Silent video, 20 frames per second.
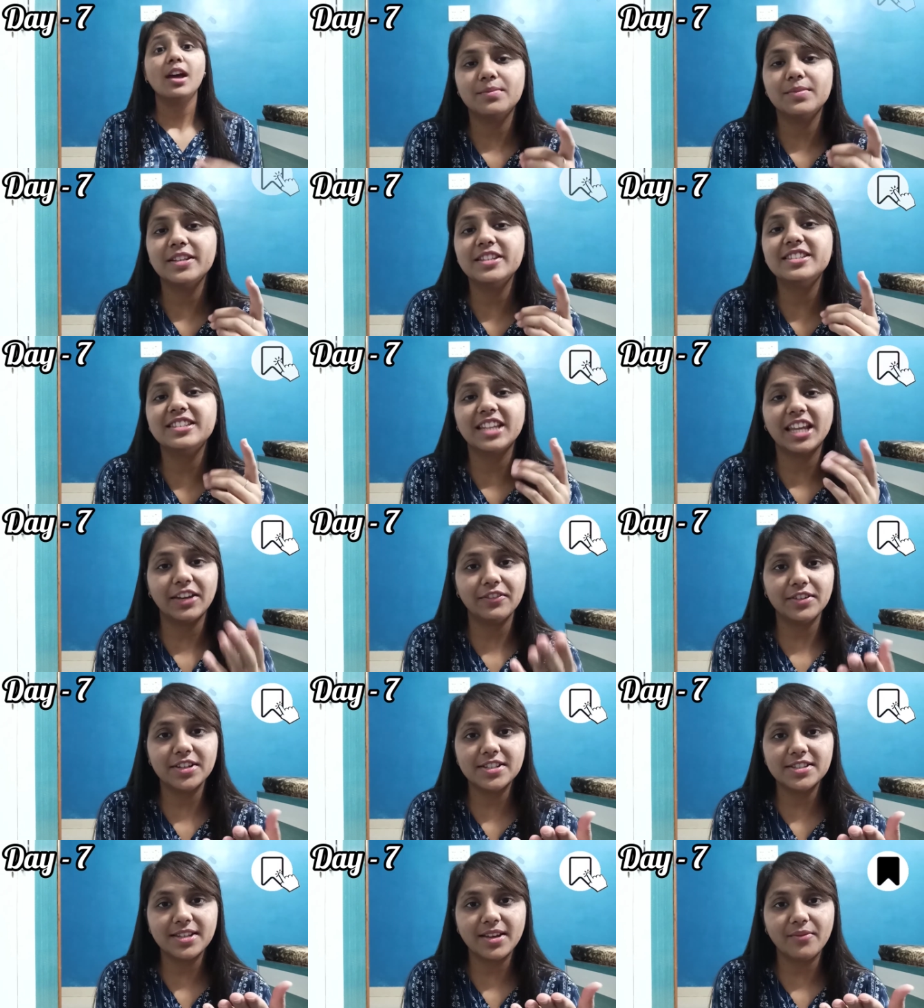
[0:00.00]
Please save
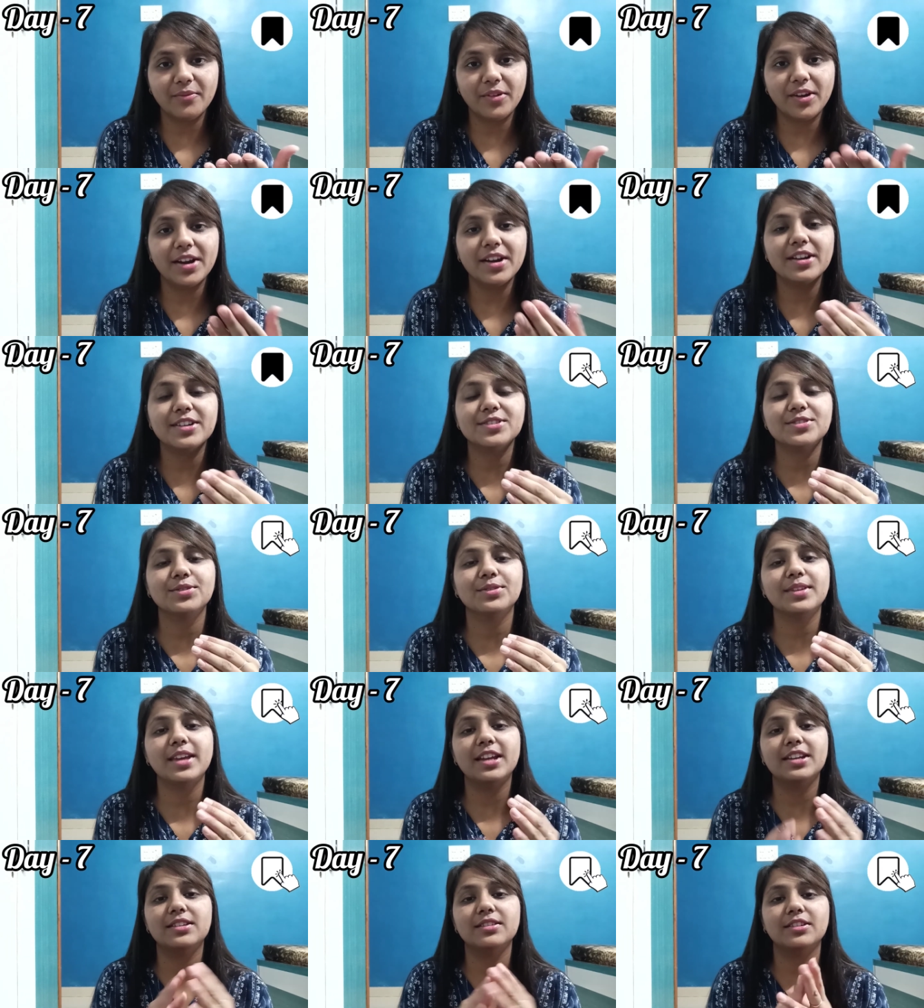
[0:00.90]
it somewhere so
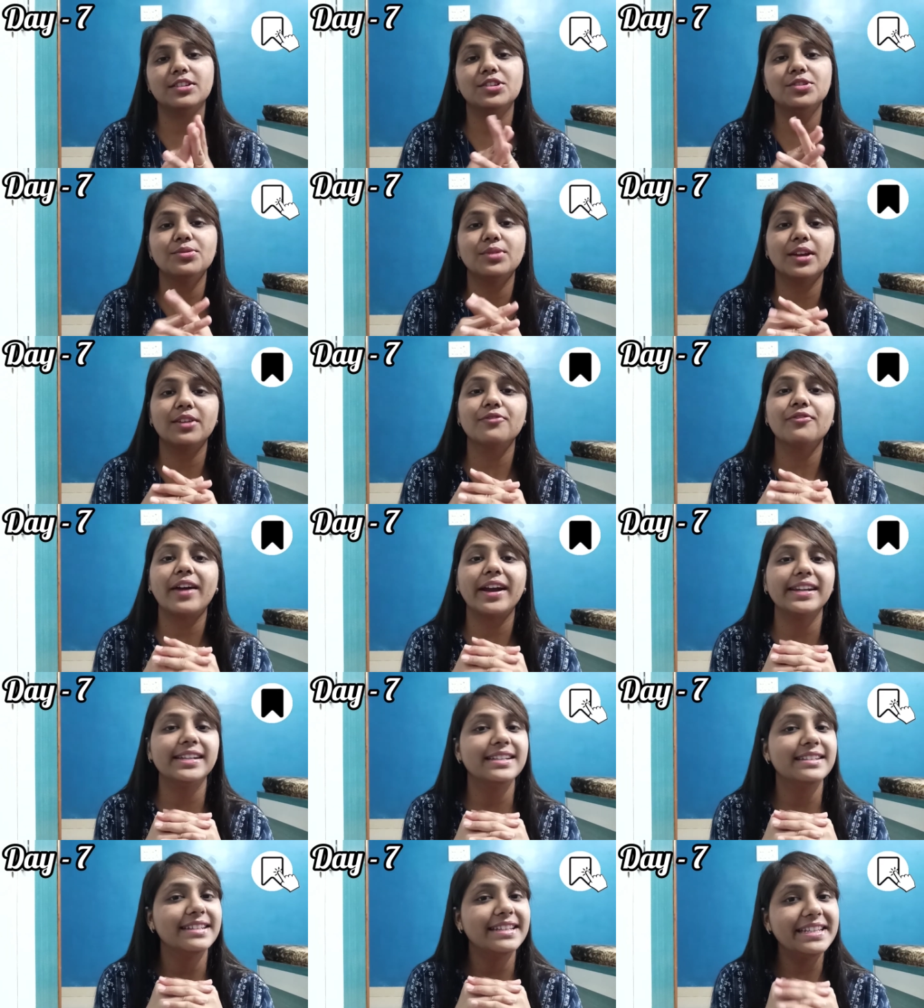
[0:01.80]
that you can
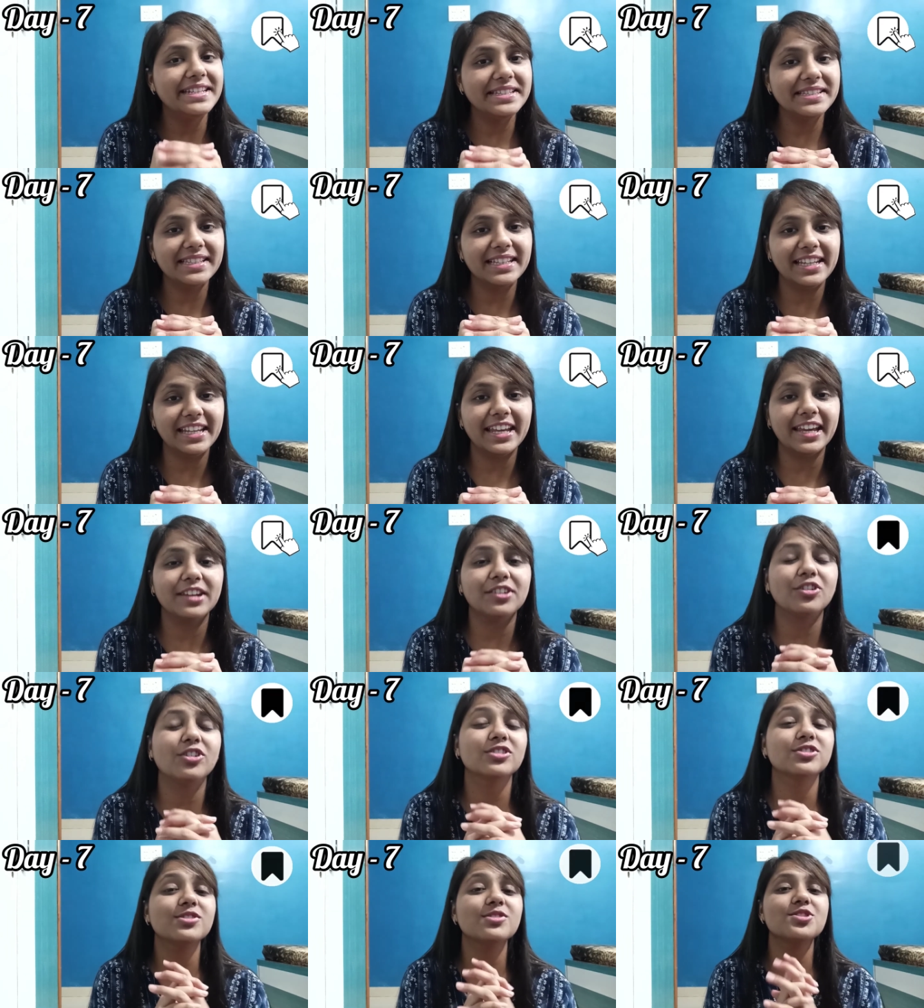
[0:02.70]
find it easily, and also